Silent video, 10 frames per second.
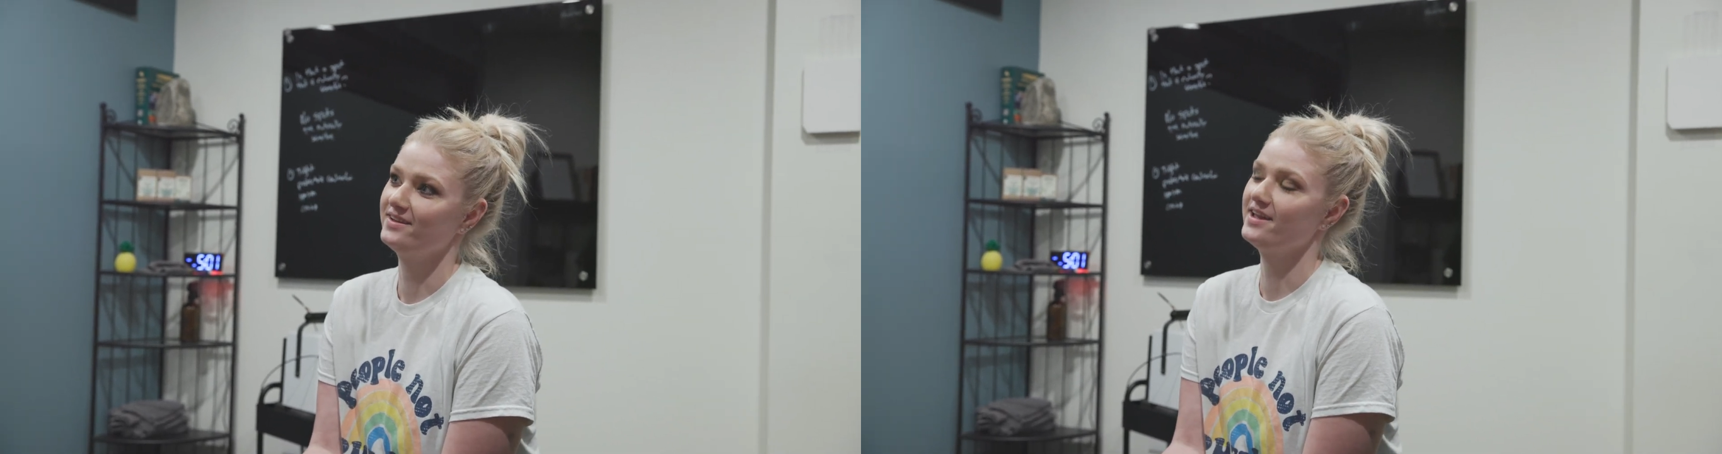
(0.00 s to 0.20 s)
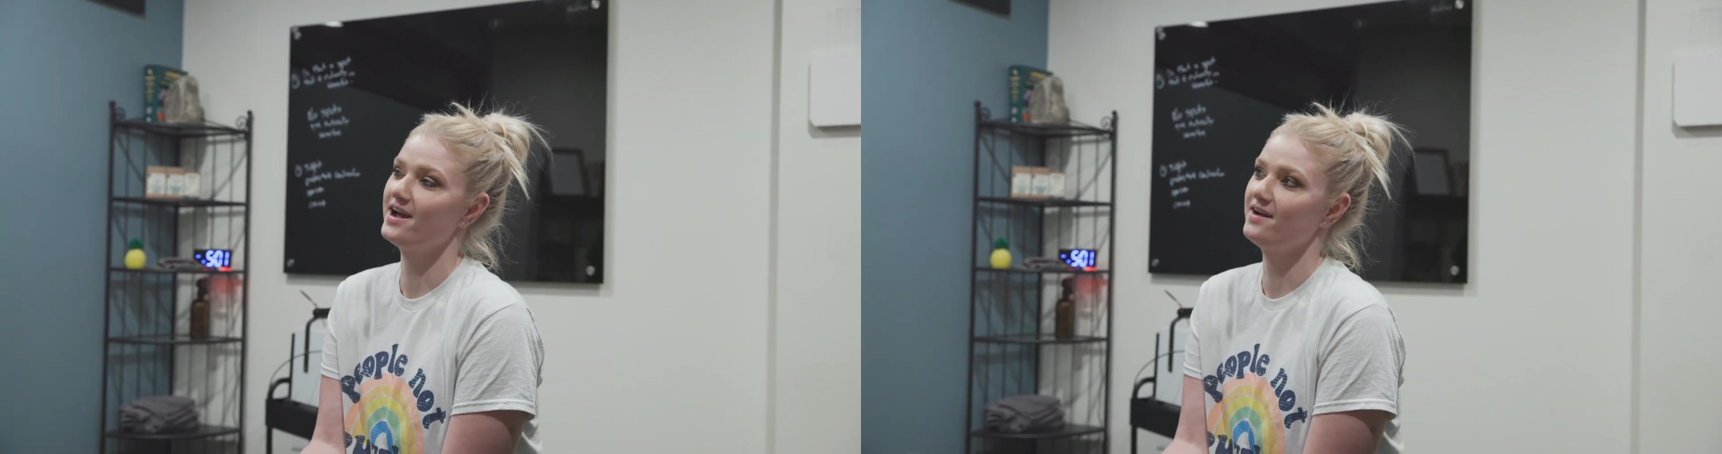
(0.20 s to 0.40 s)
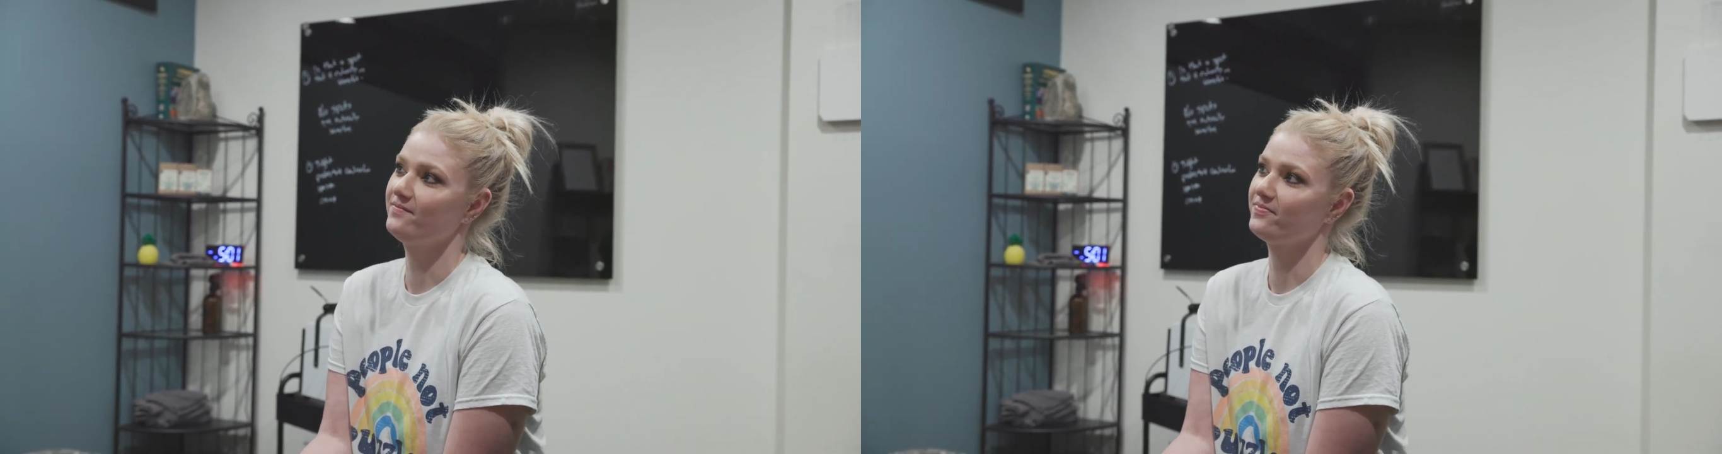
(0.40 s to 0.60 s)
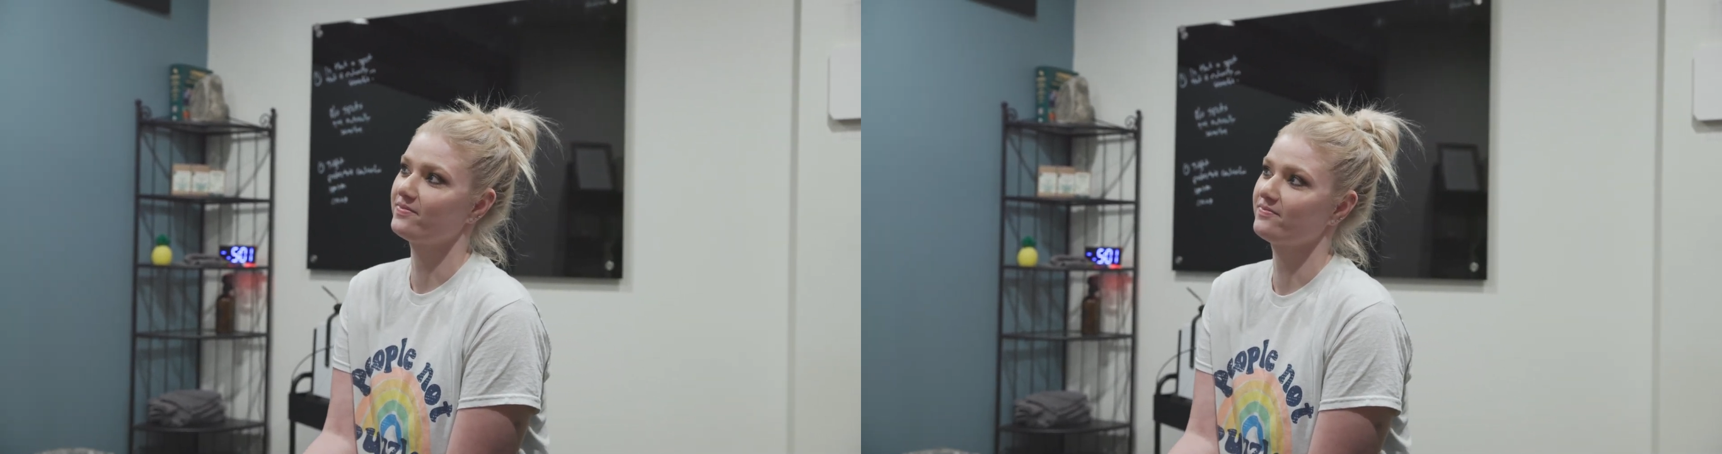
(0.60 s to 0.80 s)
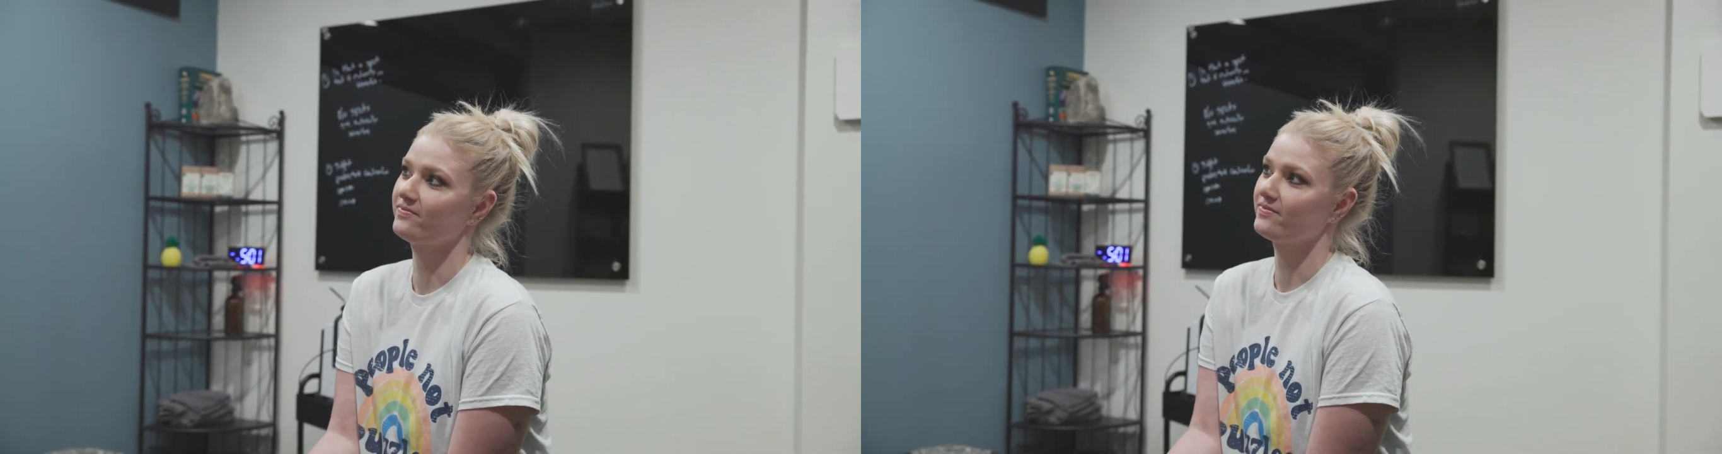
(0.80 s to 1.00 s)
Yeah.
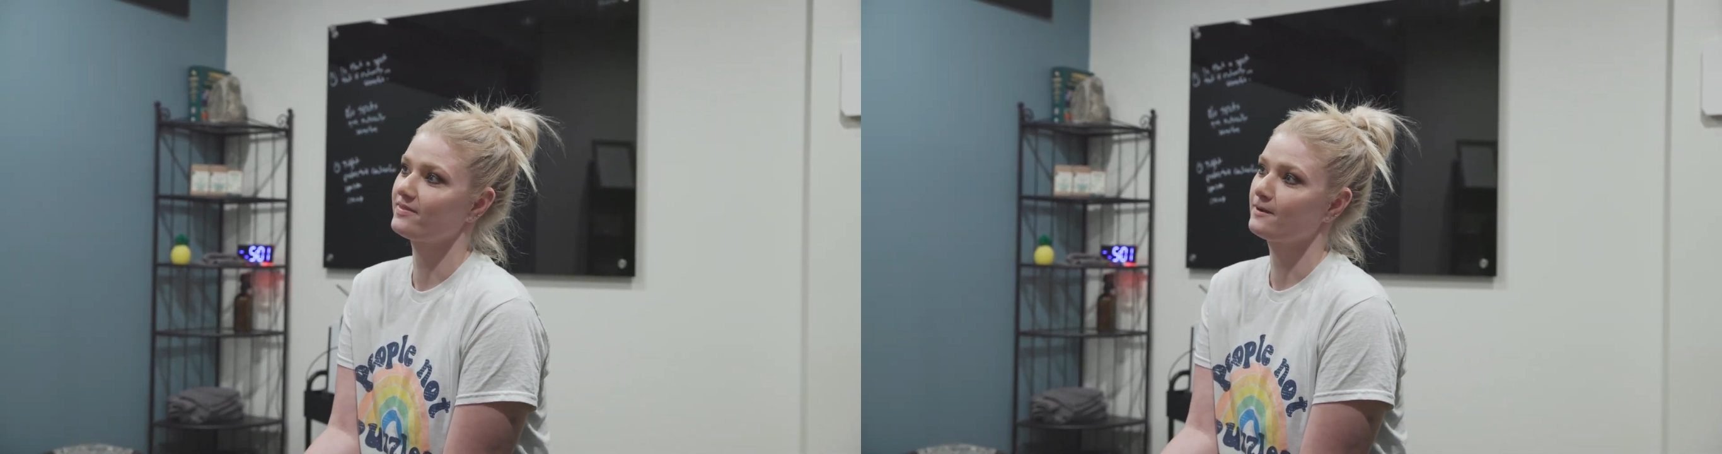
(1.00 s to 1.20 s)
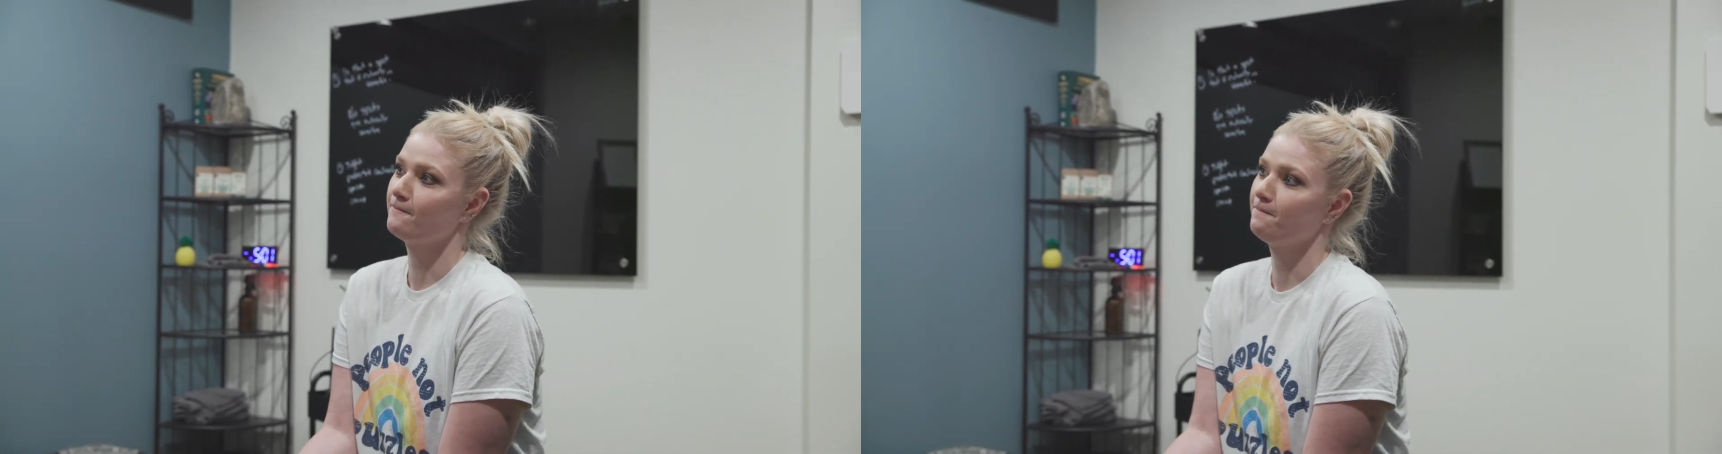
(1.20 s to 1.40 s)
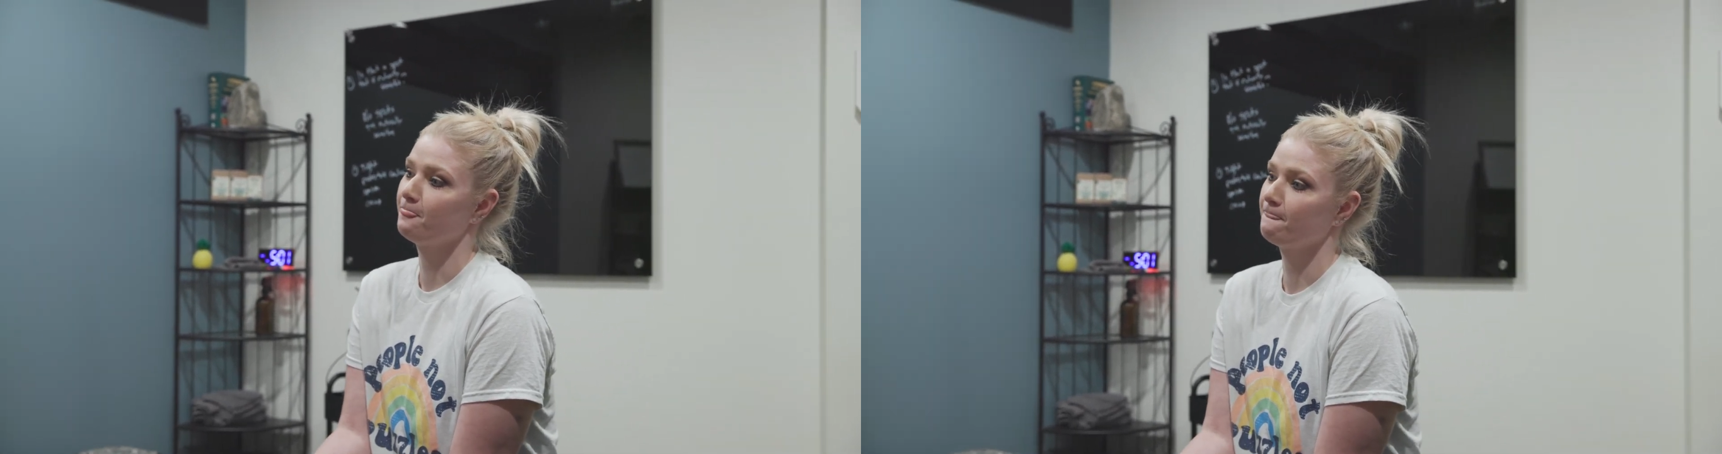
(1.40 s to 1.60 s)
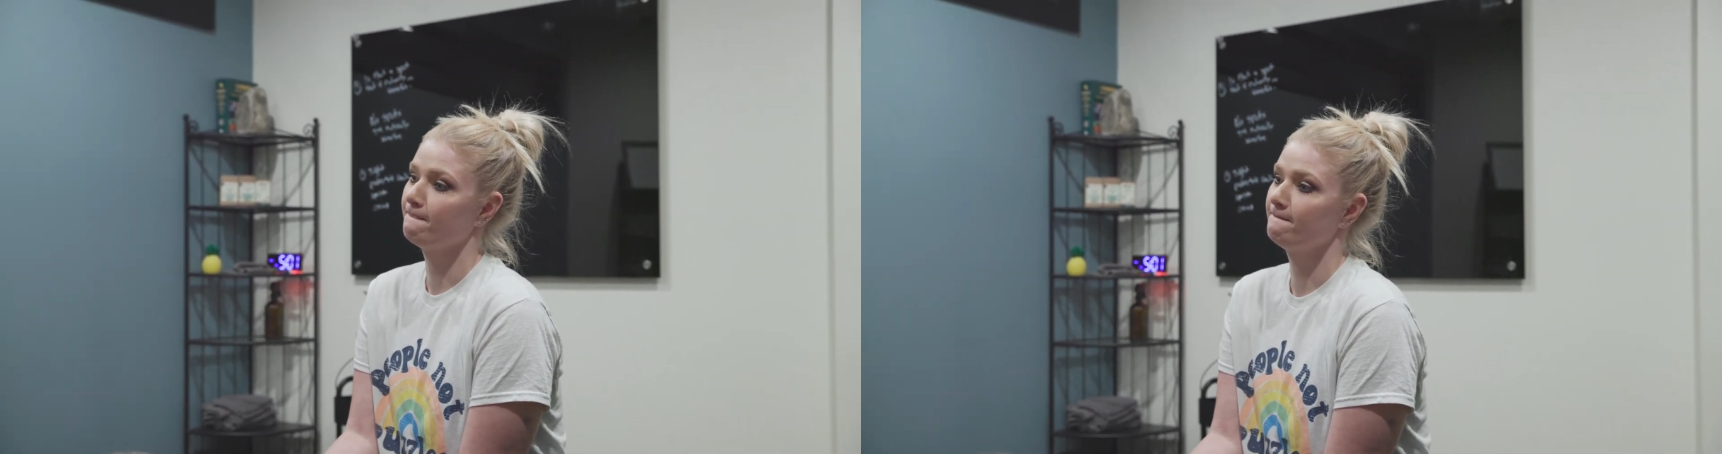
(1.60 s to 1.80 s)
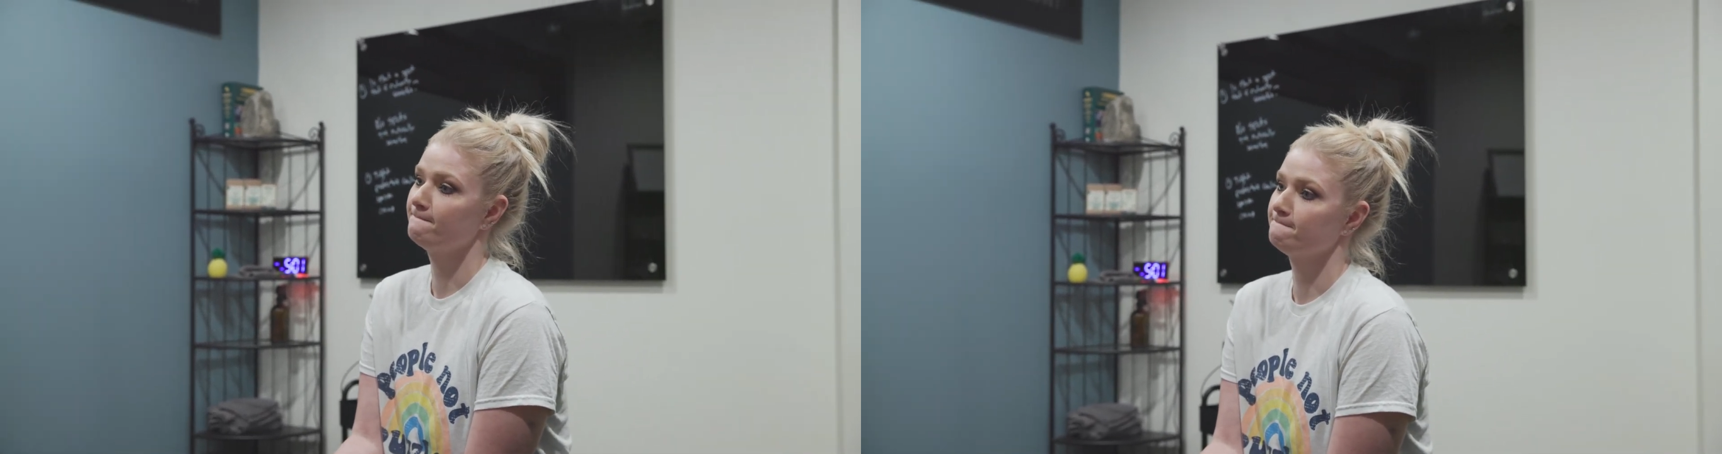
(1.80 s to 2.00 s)
And where did you feel
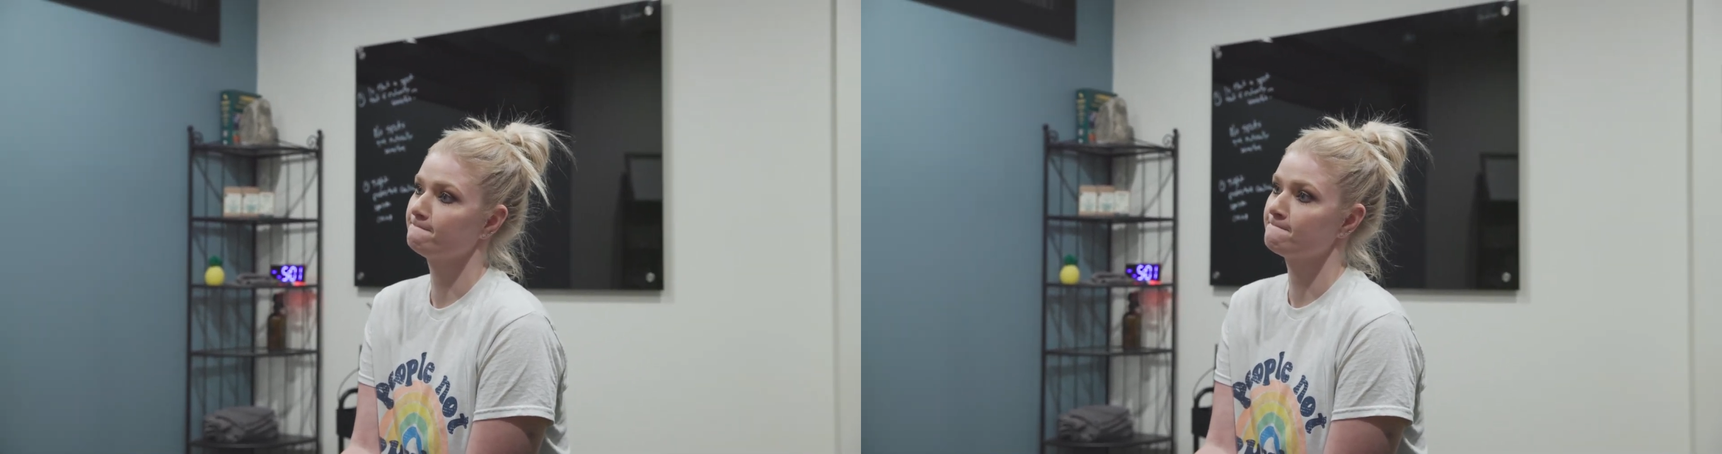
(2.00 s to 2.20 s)
that five?